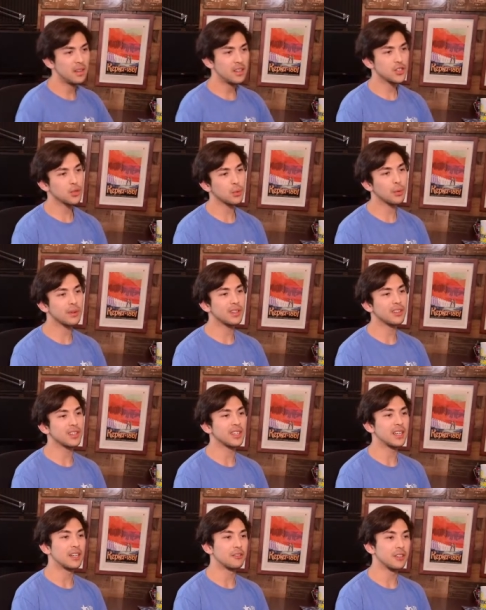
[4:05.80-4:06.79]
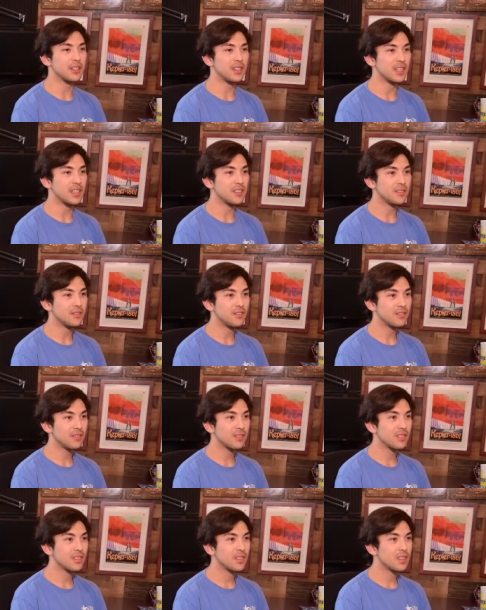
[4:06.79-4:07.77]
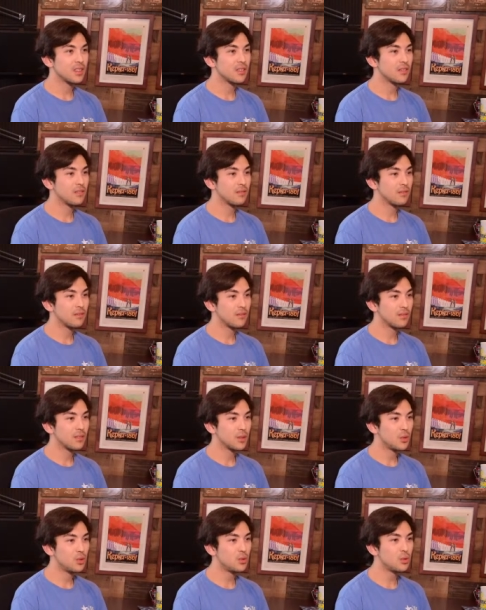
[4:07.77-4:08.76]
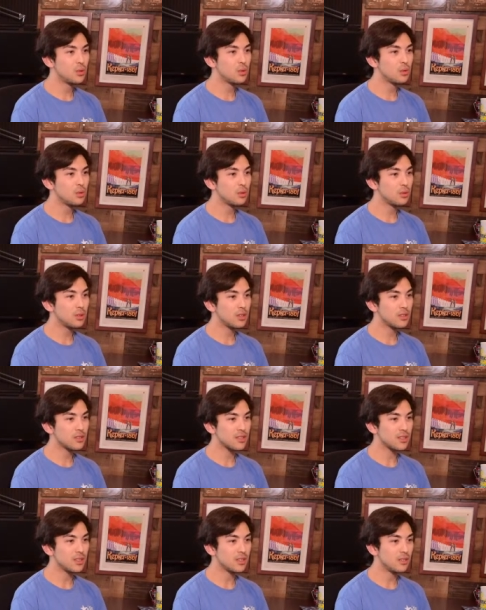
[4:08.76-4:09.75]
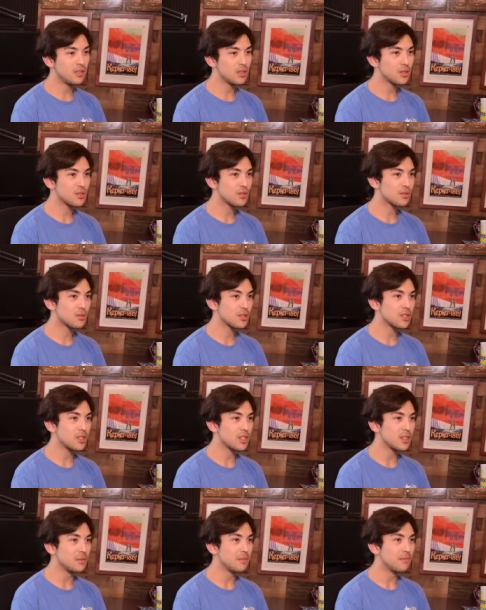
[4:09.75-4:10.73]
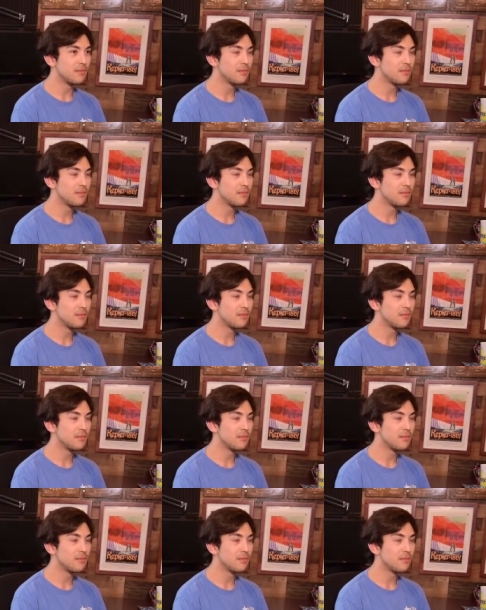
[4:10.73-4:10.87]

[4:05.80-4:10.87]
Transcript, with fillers: So what are we looking at right now? Who is in the stream?